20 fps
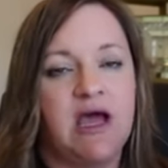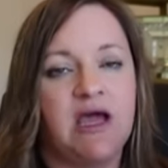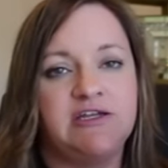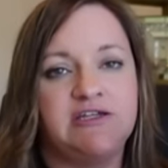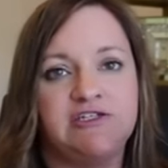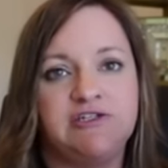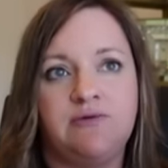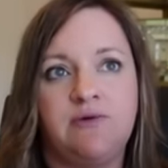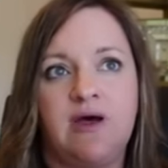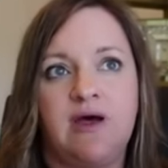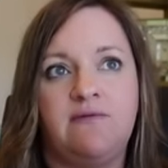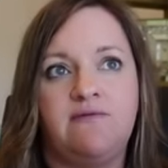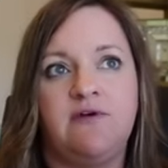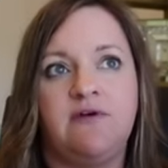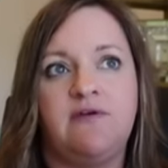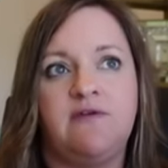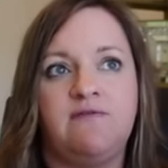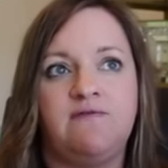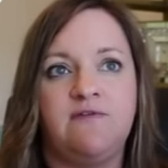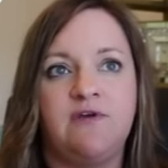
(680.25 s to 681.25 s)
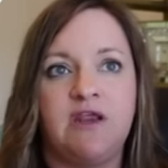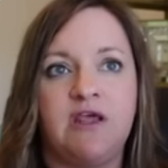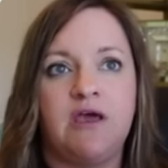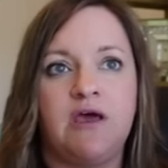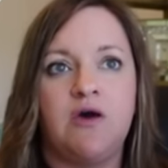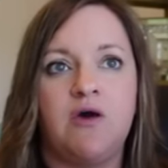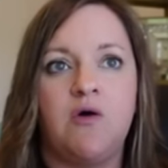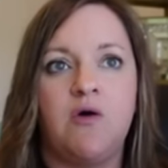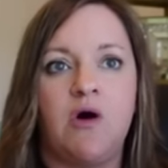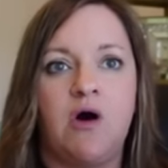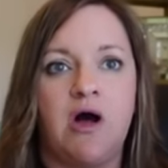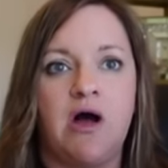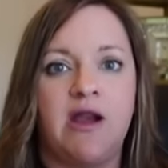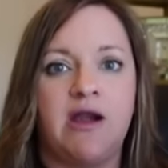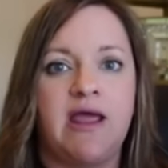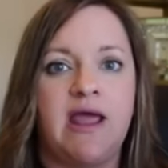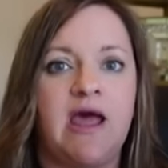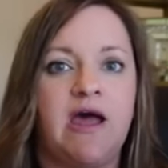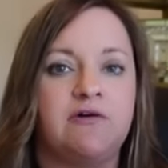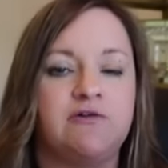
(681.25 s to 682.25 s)
I do have a video on
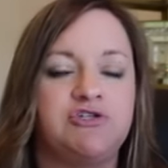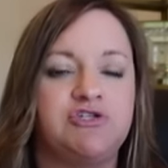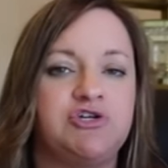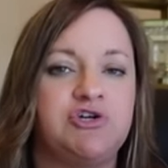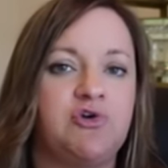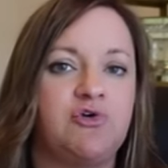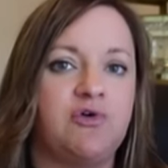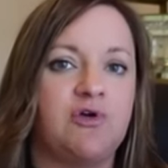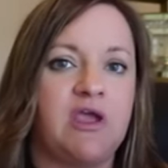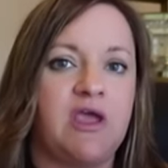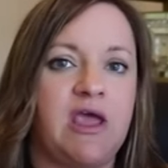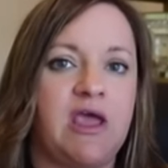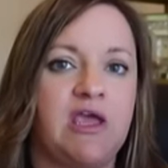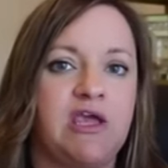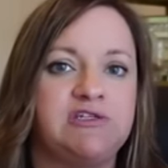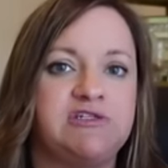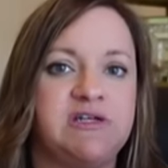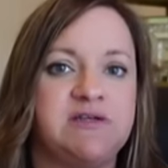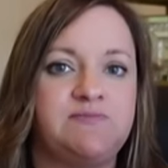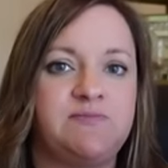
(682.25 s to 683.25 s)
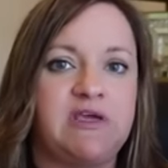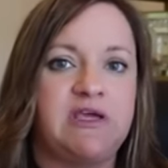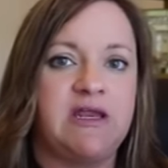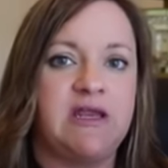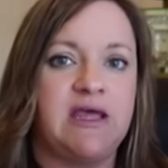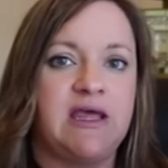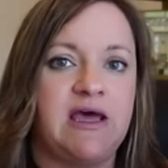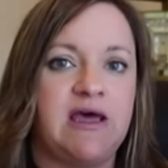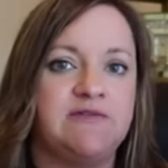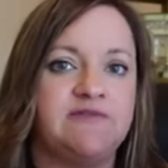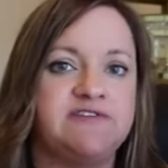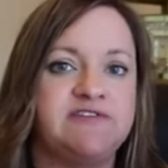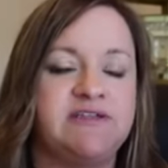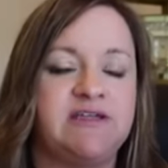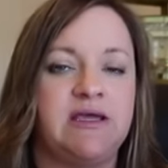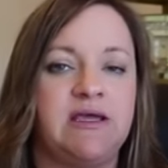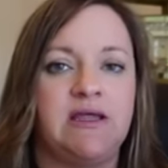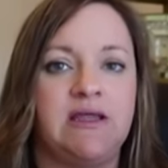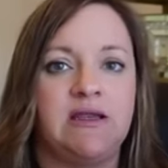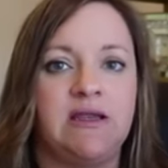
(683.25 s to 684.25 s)
how to create PDFs
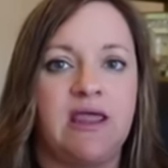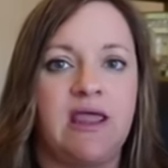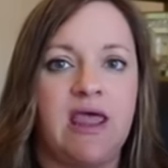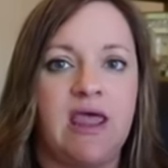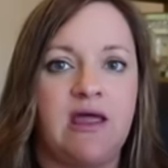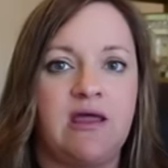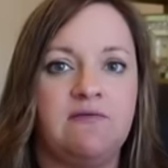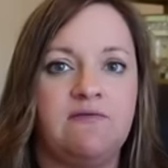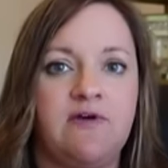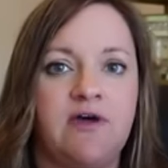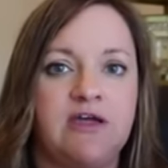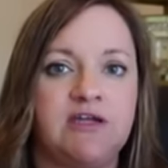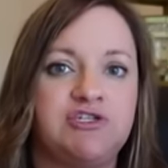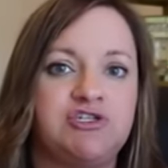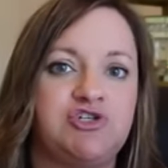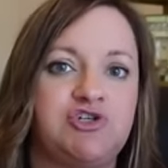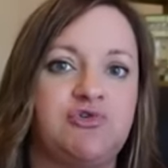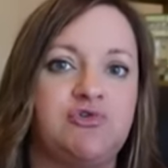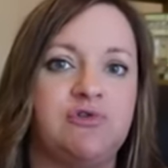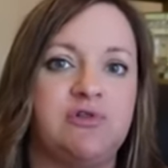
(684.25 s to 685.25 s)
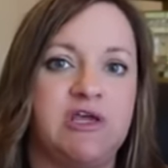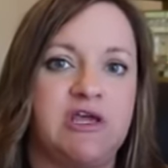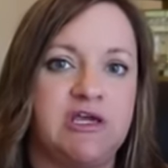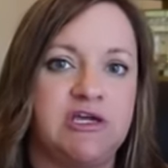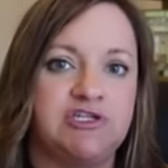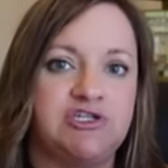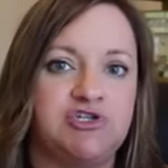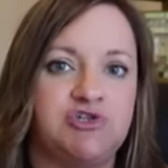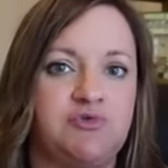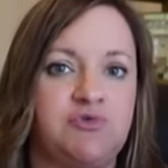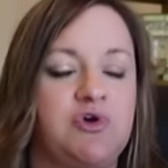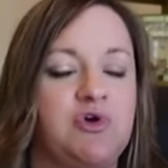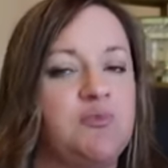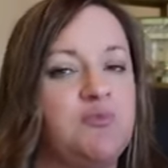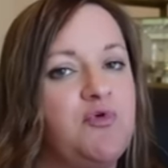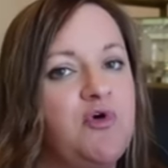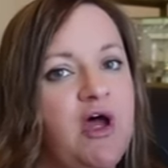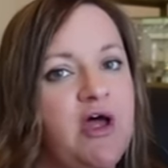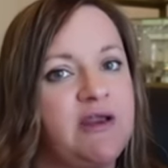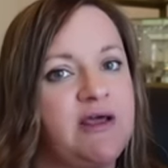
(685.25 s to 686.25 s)
in Canva to link to your
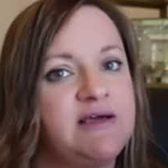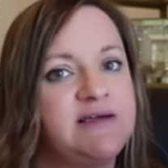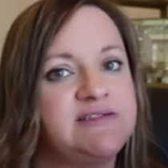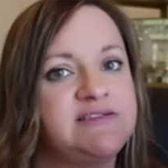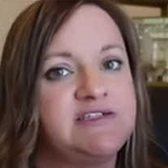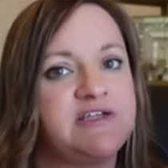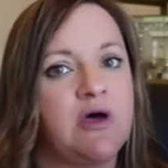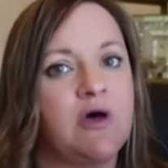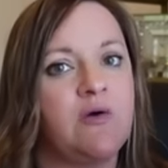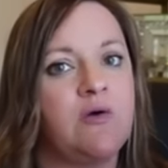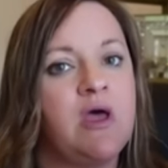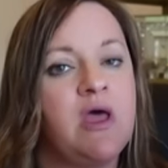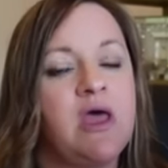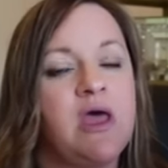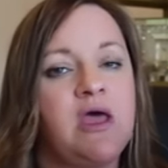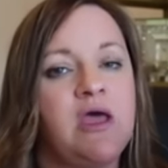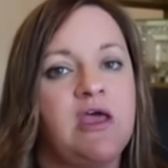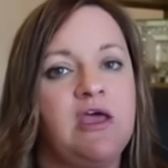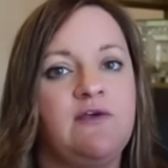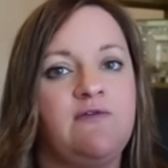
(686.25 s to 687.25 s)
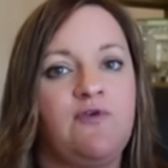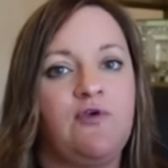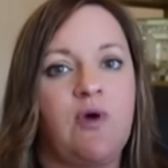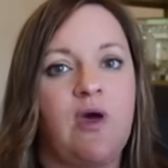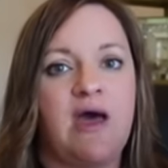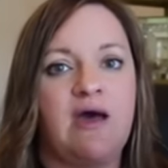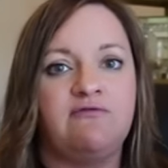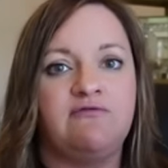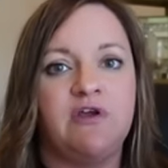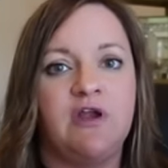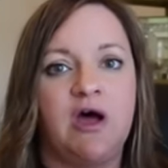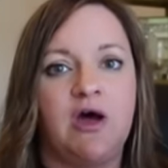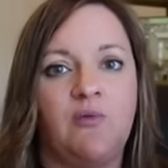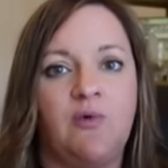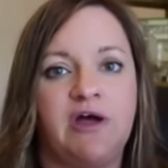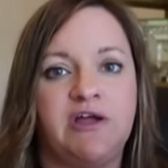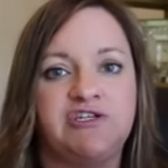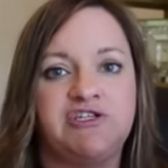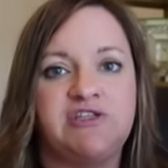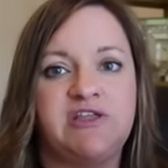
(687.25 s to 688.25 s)
product. So if you have not
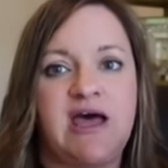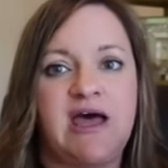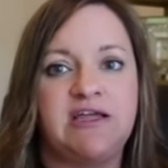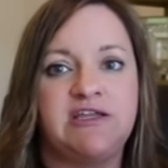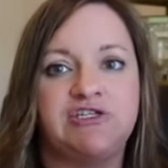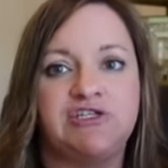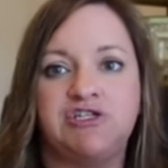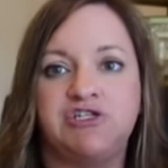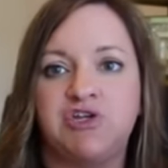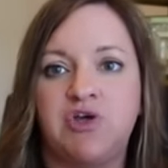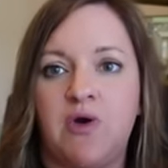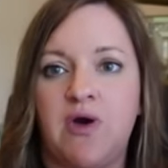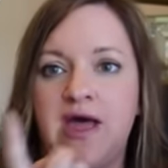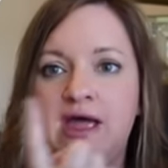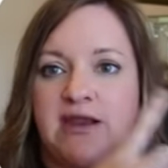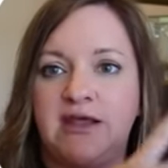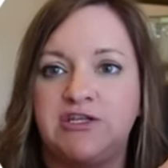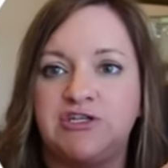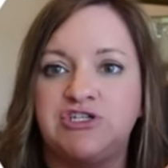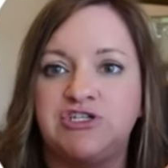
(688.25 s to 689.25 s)
watched that, just go ahead and